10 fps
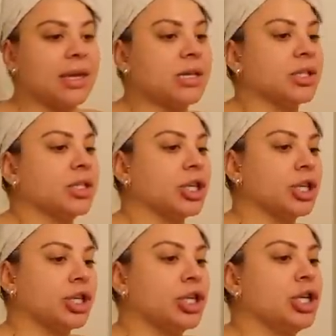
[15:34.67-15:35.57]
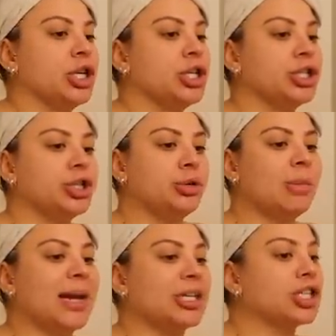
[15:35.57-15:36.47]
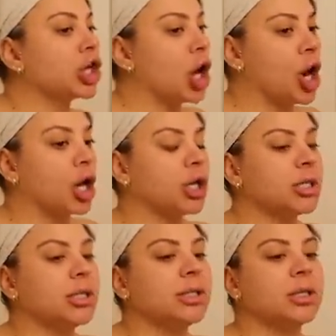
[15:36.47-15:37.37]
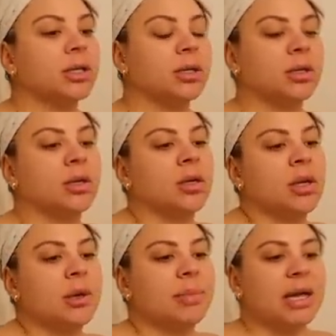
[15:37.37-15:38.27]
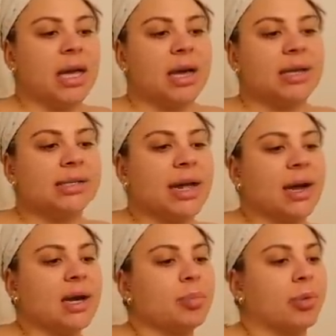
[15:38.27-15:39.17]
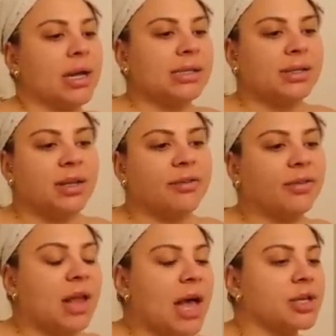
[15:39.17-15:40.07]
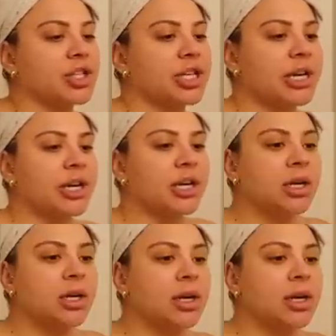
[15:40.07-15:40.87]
this to my scars because I got a breast lift last year